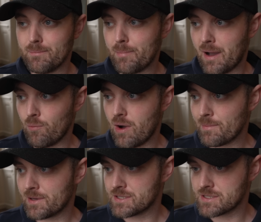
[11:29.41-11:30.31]
But what I'm
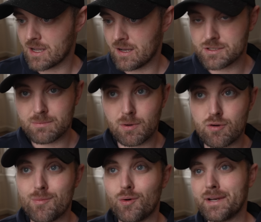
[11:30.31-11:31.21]
going to start
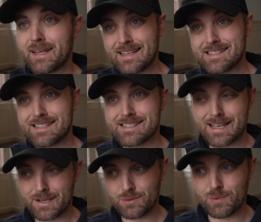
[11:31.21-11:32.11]
tomorrow morning is the
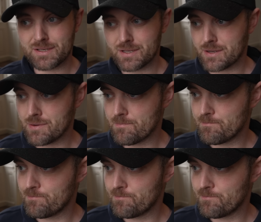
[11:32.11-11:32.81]
second window.